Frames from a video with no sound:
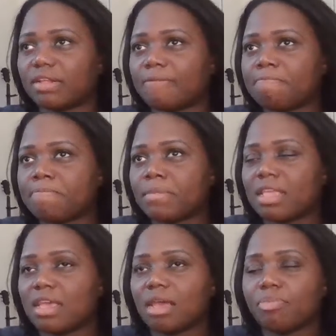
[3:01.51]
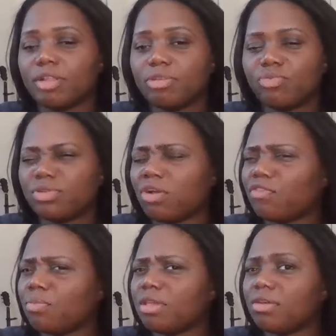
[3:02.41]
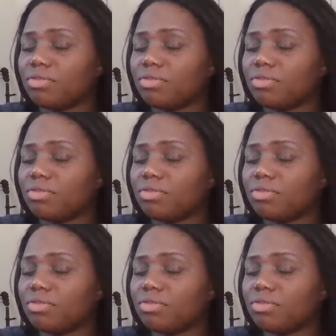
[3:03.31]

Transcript: it. It pretty much went off on me